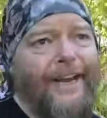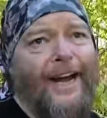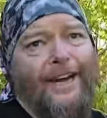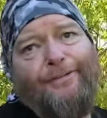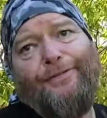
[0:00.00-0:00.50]
I
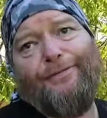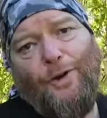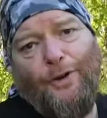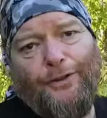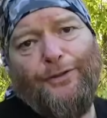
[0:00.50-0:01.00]
have
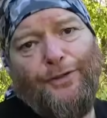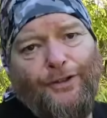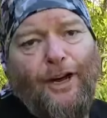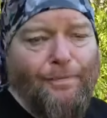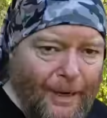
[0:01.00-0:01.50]
others for
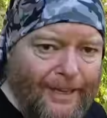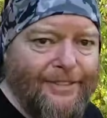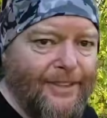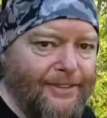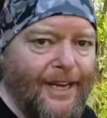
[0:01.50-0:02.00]
soft
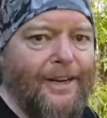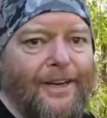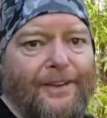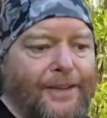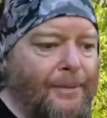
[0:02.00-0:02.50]
plastics and that
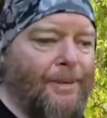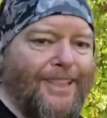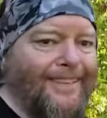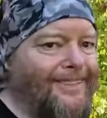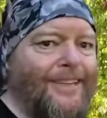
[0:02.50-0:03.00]
kind of thing, but
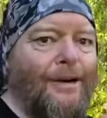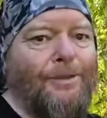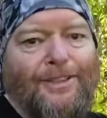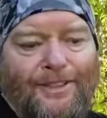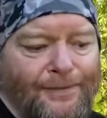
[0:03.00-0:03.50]
that's not
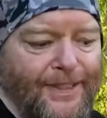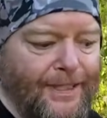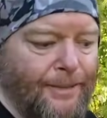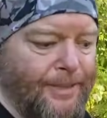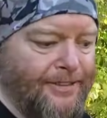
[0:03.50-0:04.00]
what this
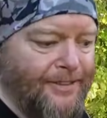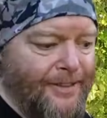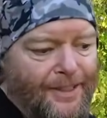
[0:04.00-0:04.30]
video is.